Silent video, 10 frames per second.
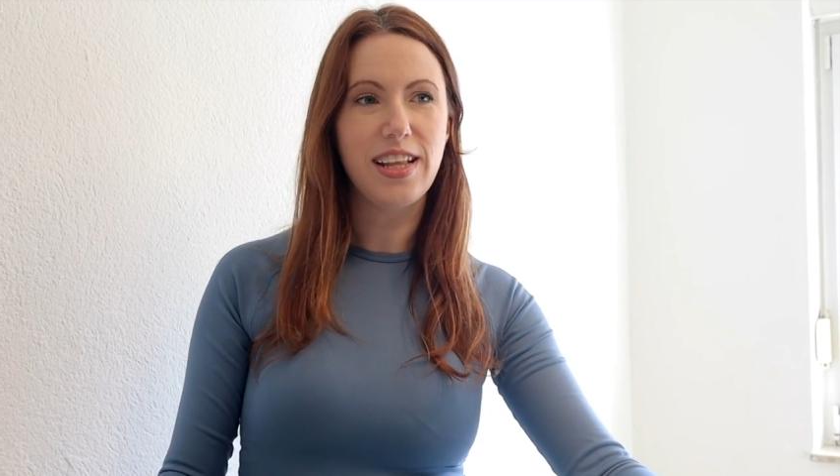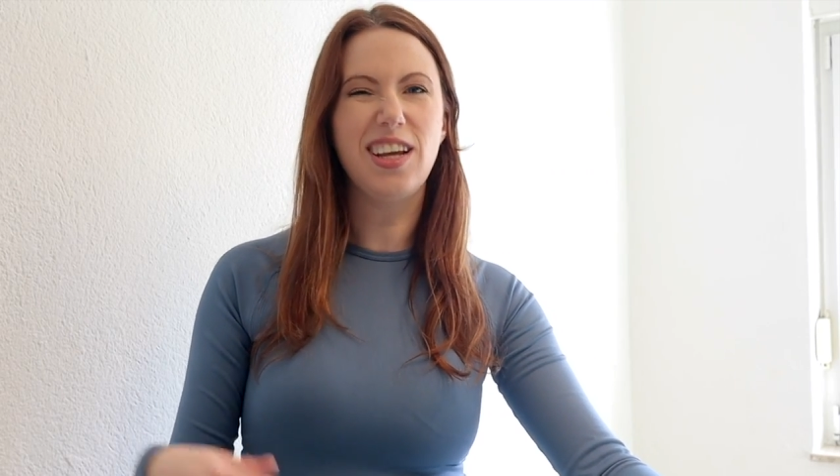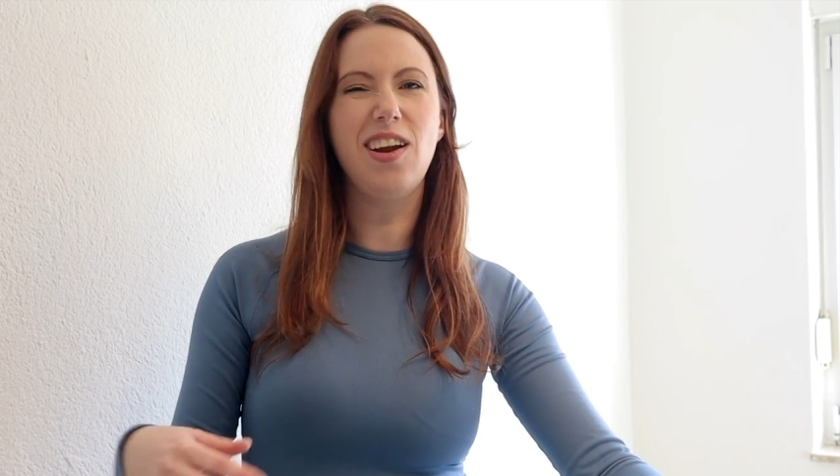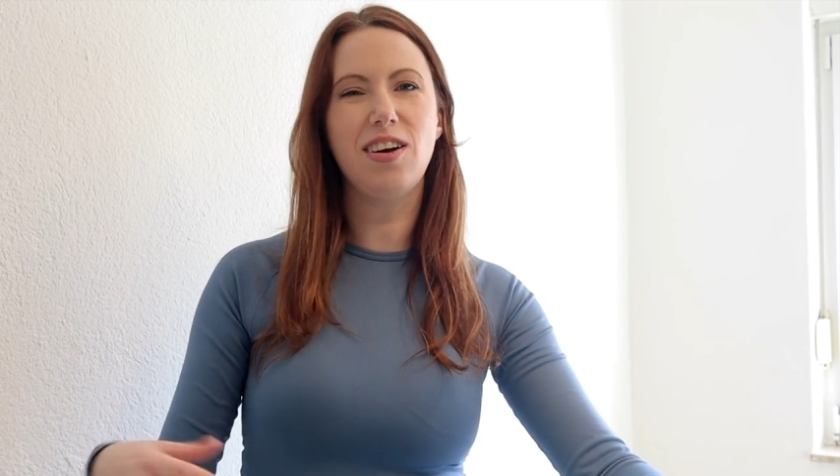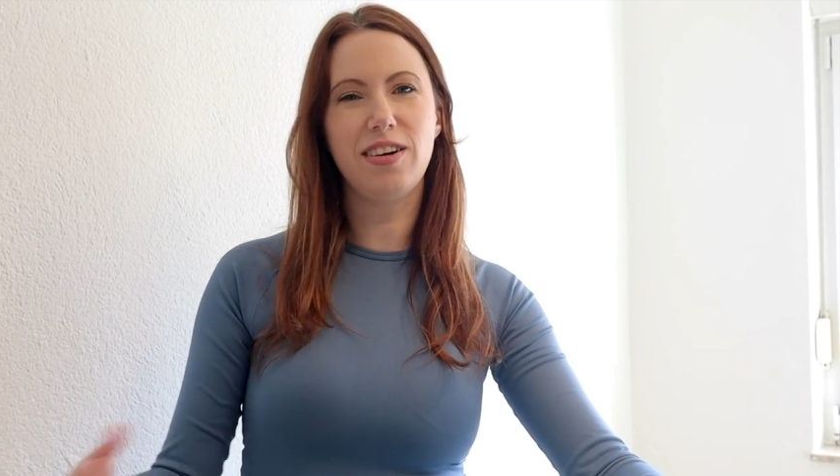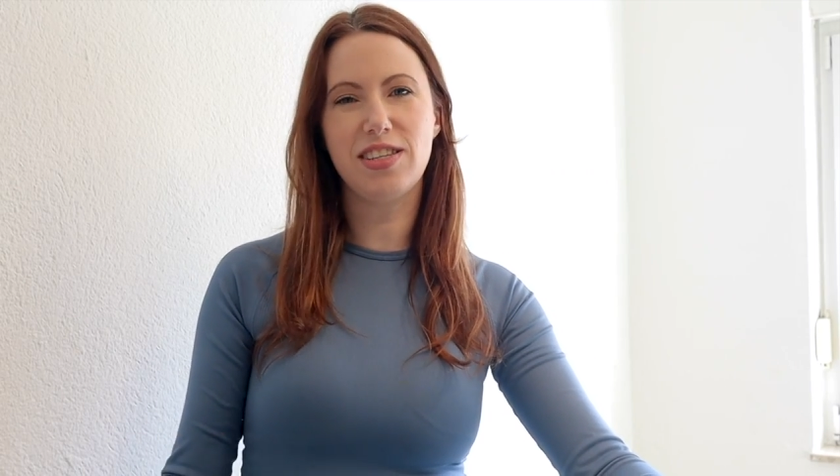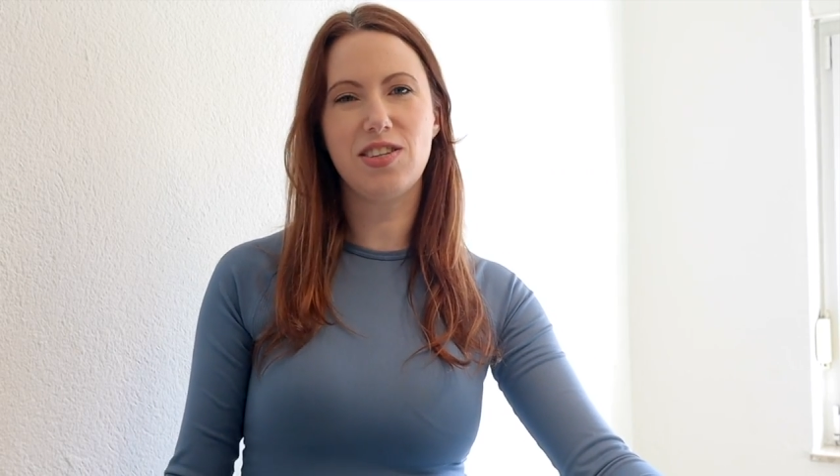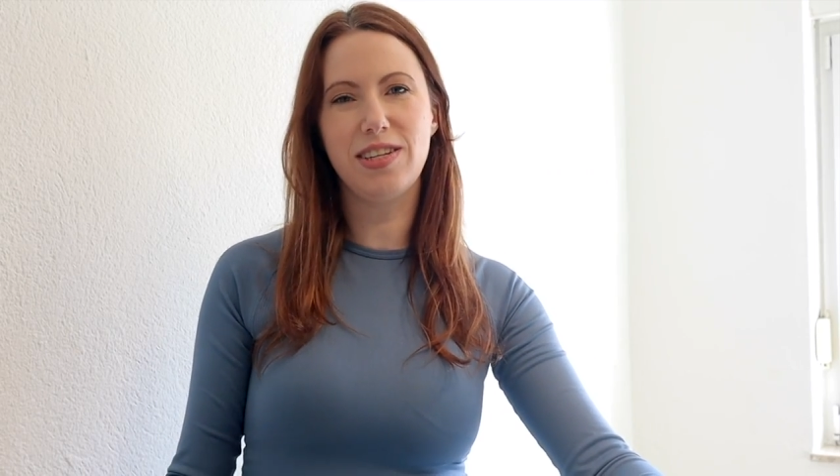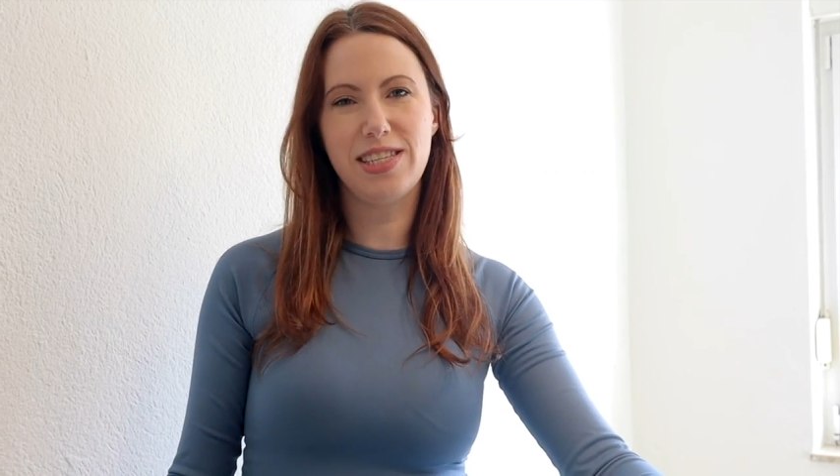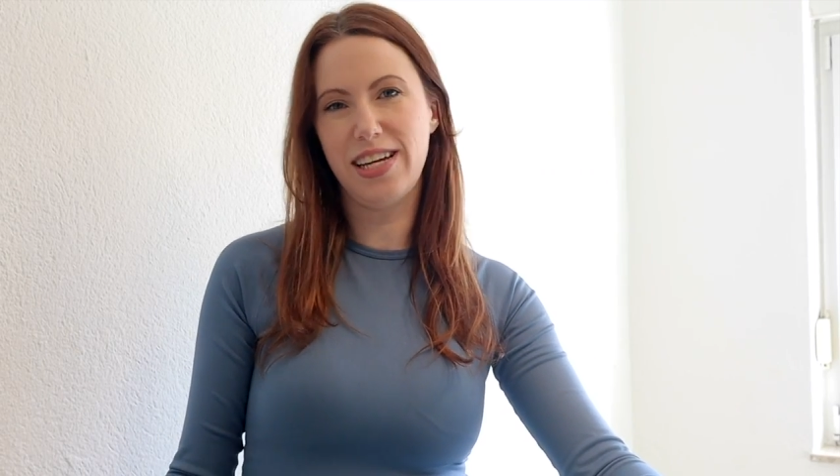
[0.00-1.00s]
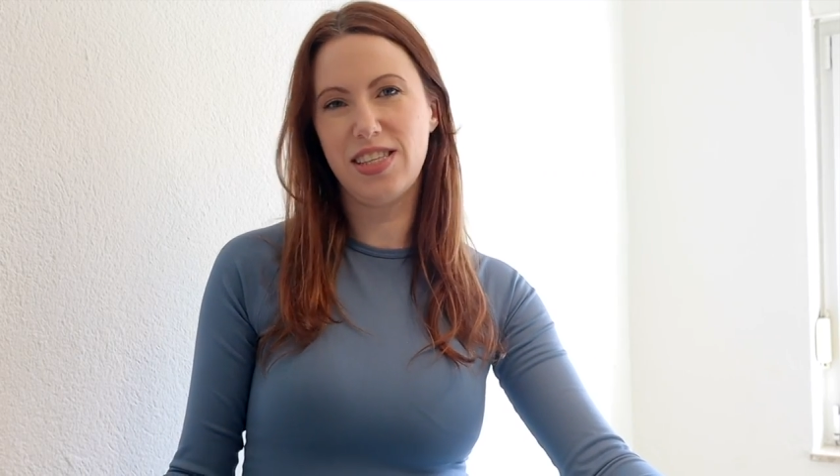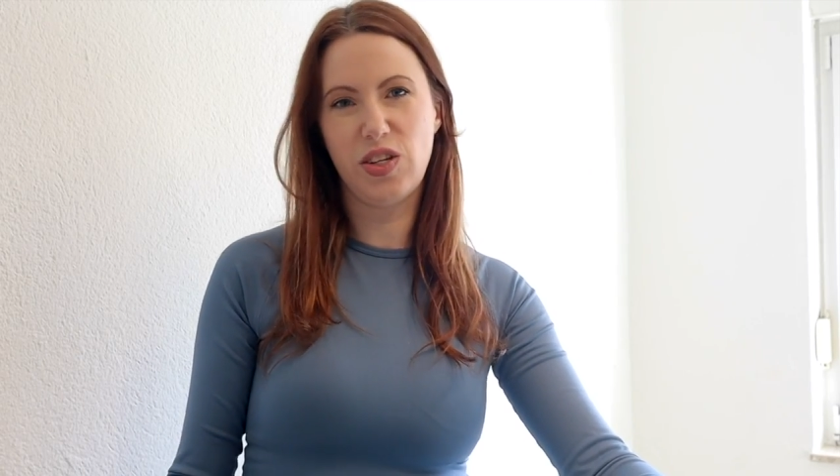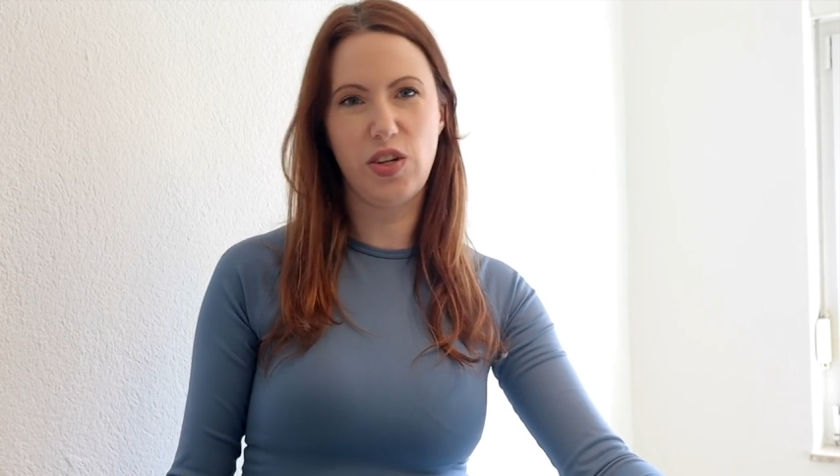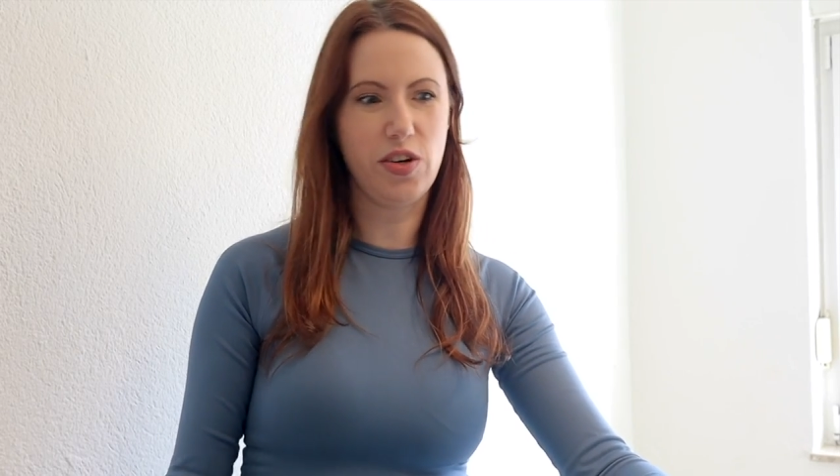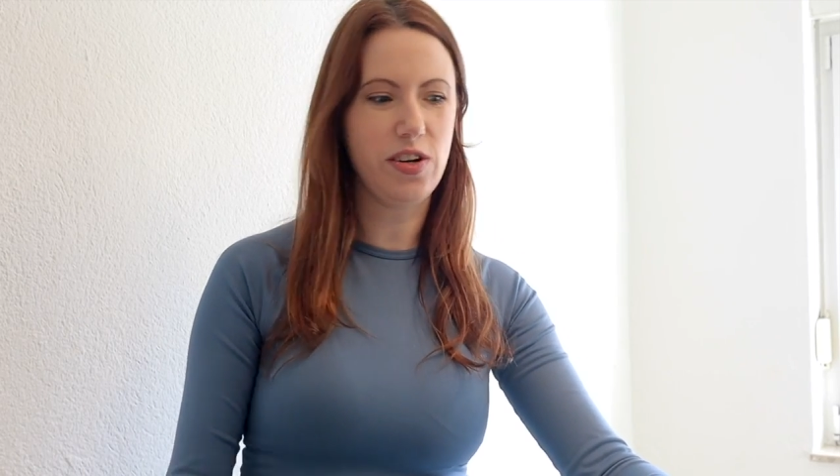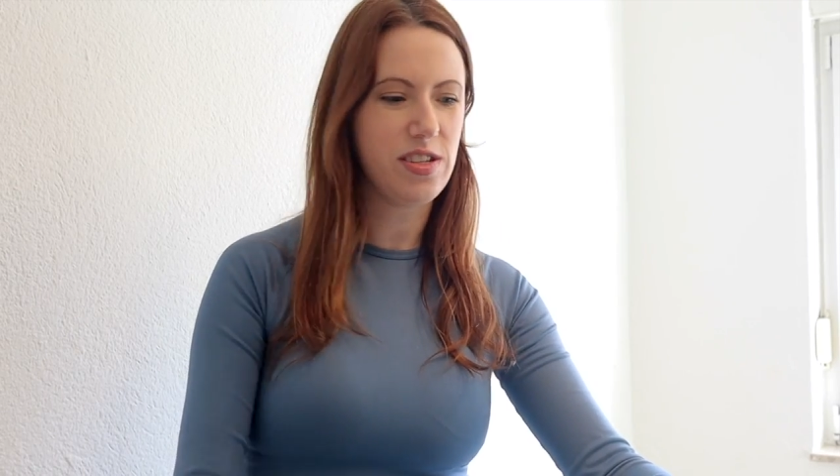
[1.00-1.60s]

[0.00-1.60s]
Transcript: the longer it's gonna to take to cure.